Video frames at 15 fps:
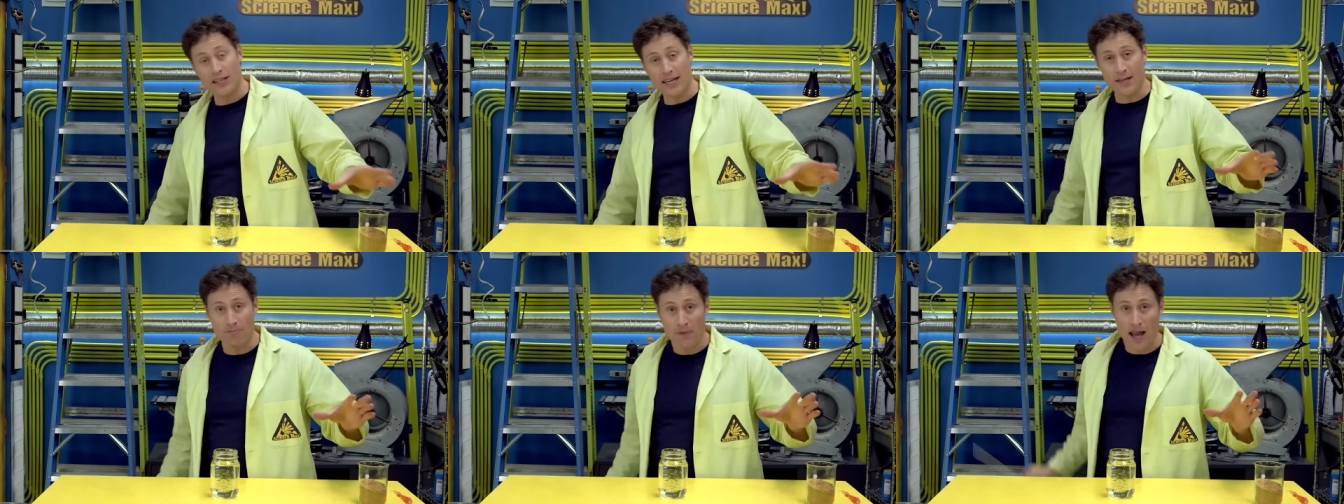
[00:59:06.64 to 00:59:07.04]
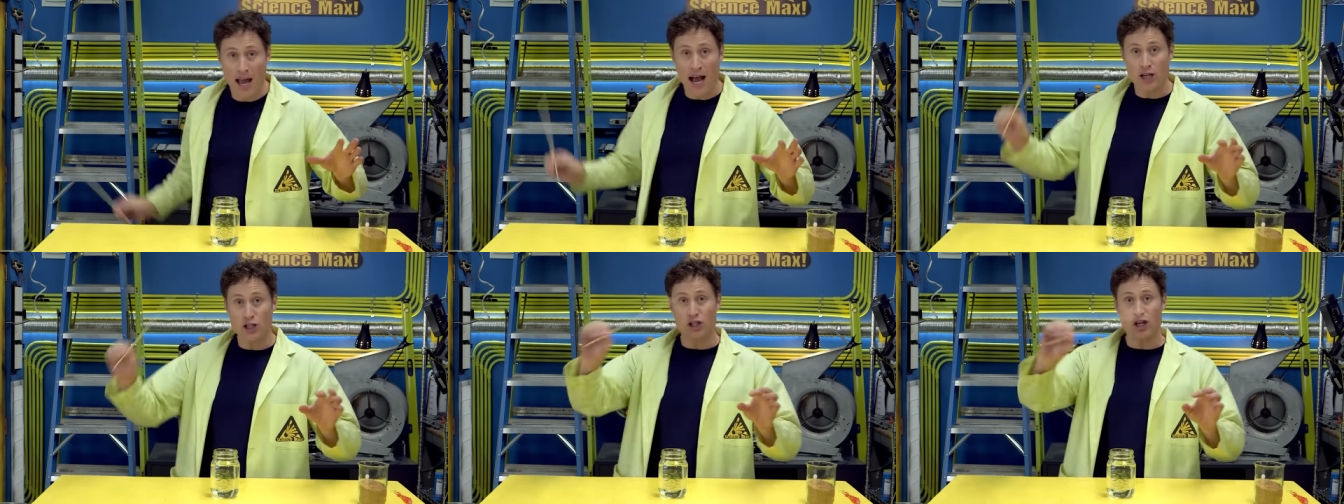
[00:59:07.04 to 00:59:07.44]
need
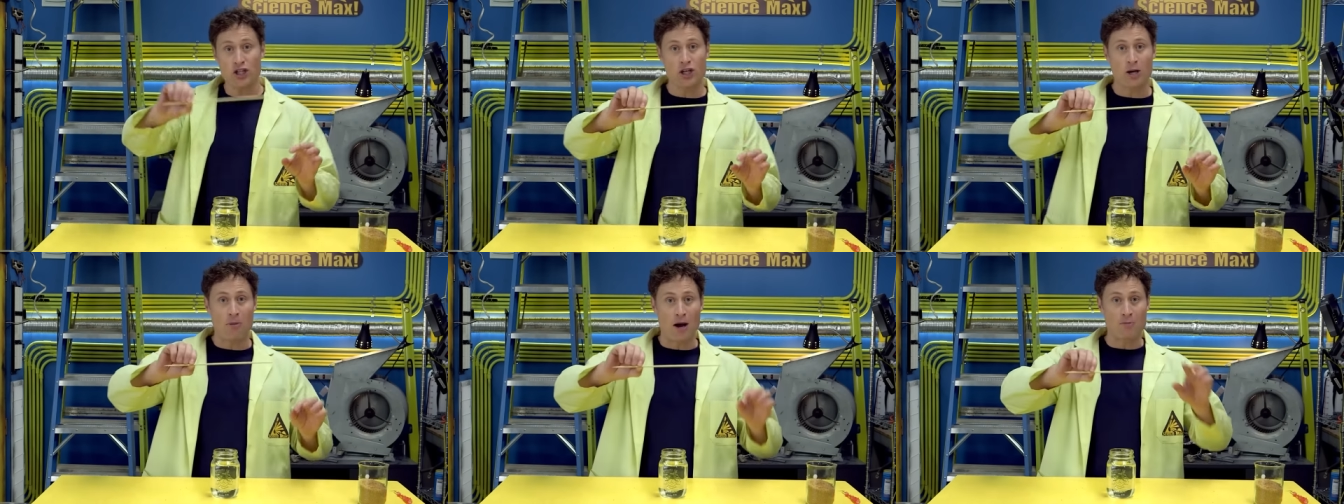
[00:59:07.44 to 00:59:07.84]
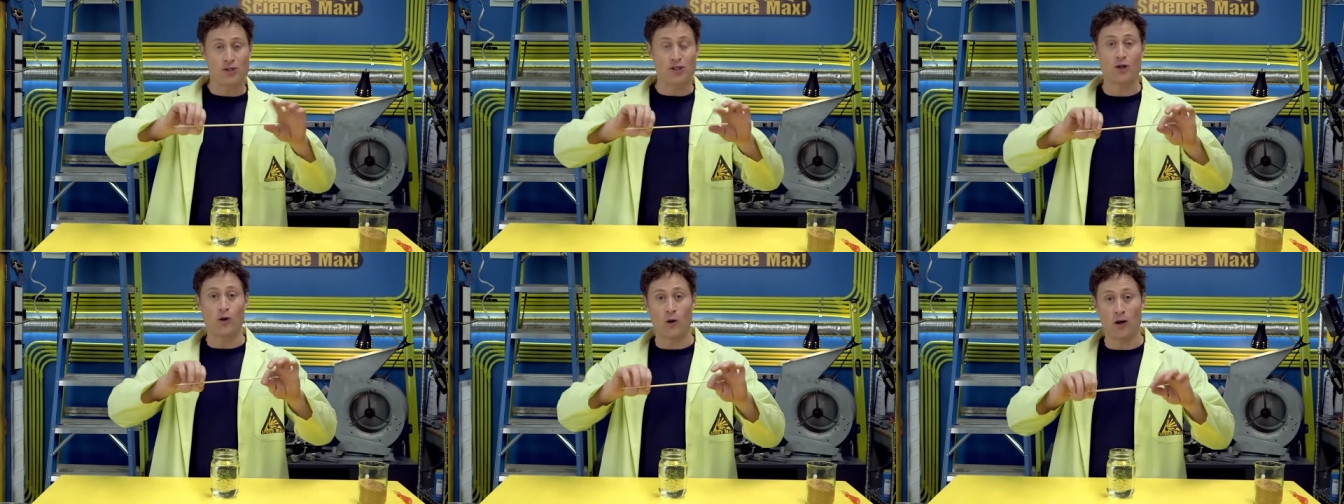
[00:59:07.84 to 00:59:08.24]
a shish kebab
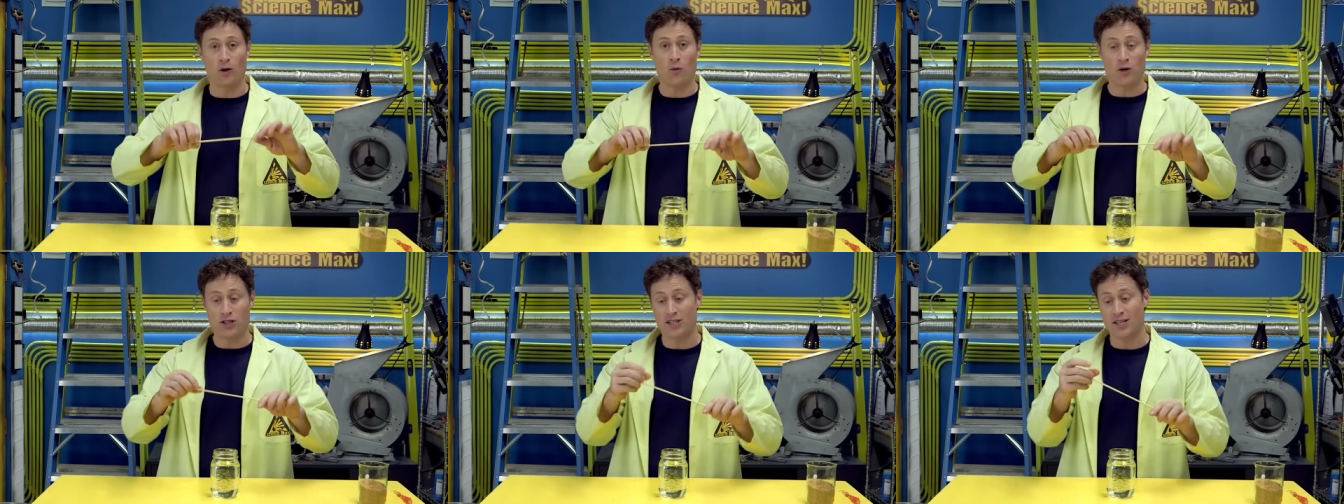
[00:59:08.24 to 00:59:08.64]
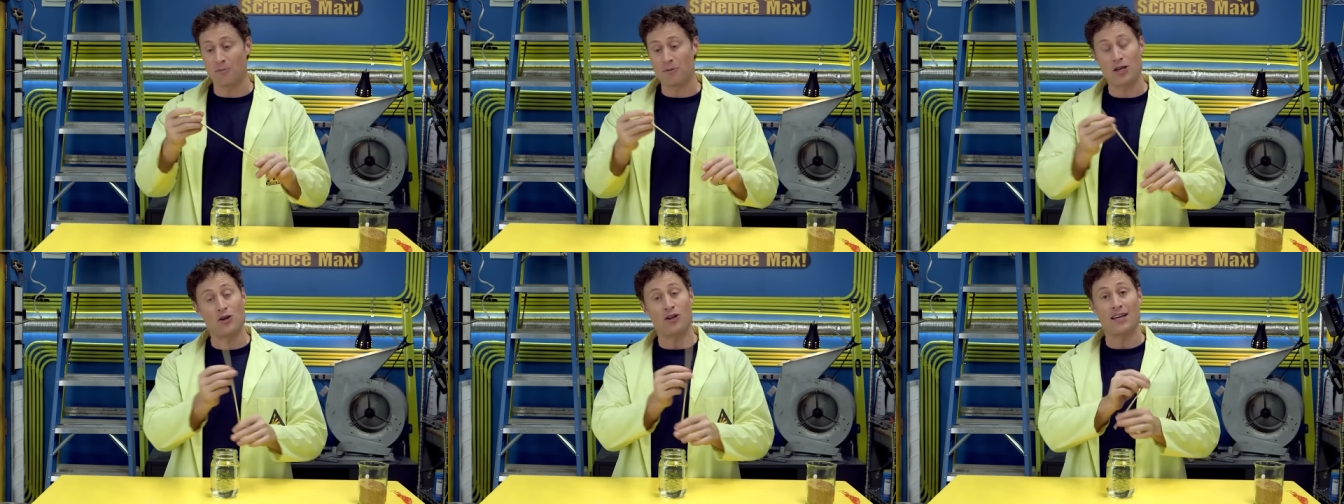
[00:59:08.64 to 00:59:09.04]
skewer, which is
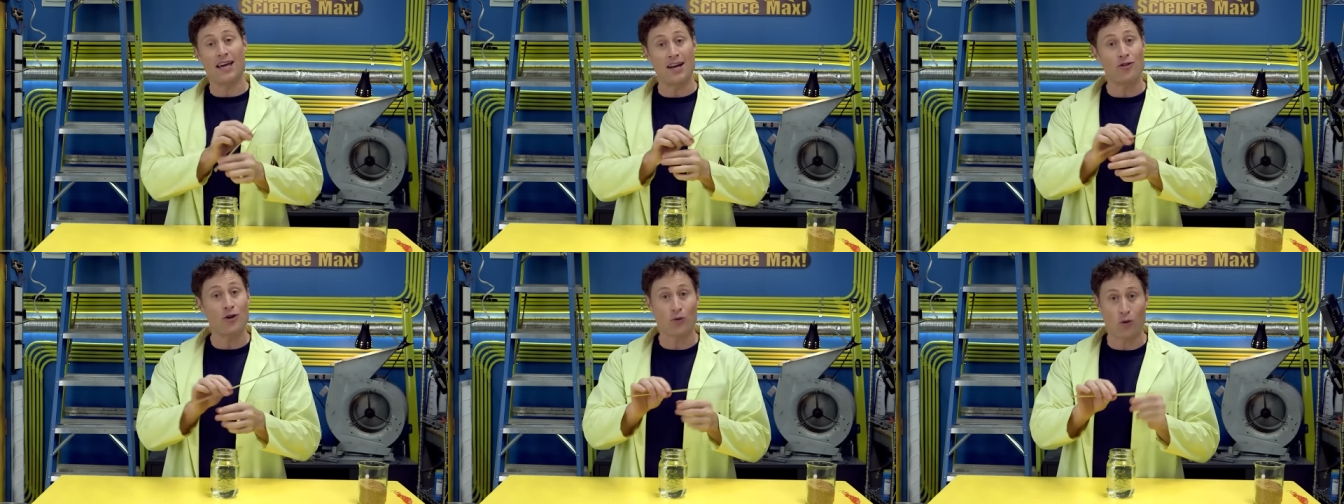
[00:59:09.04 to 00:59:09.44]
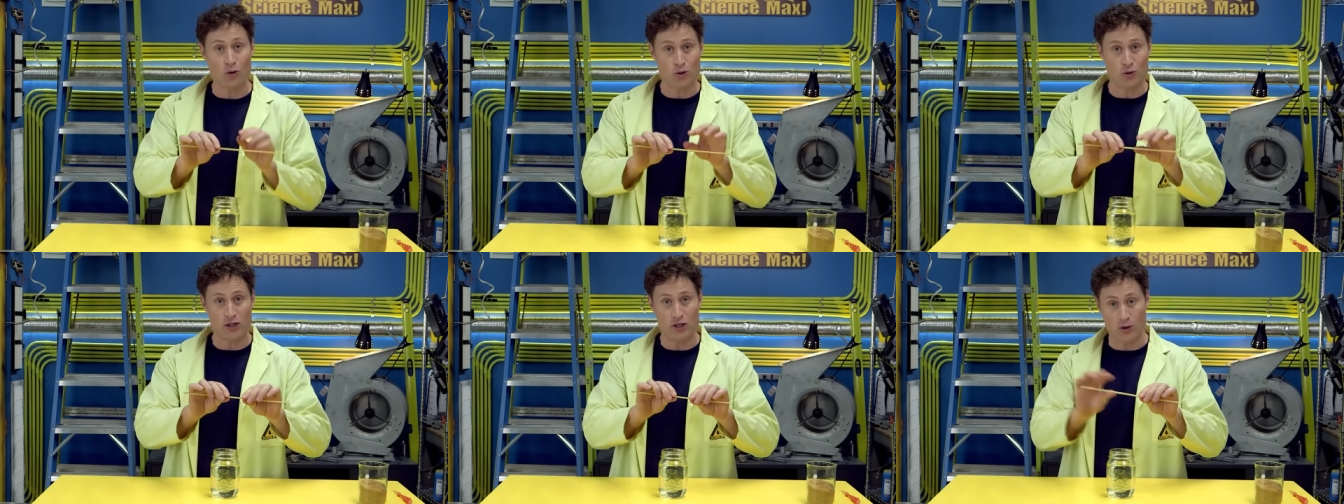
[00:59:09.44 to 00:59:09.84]
something you can get at the
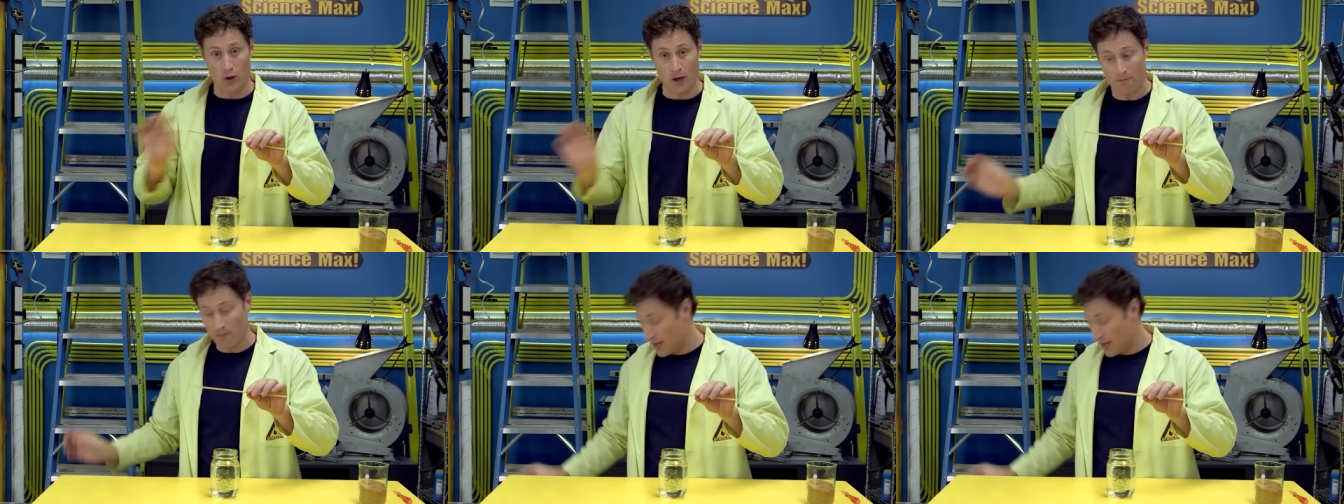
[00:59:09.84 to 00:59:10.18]
grocery store.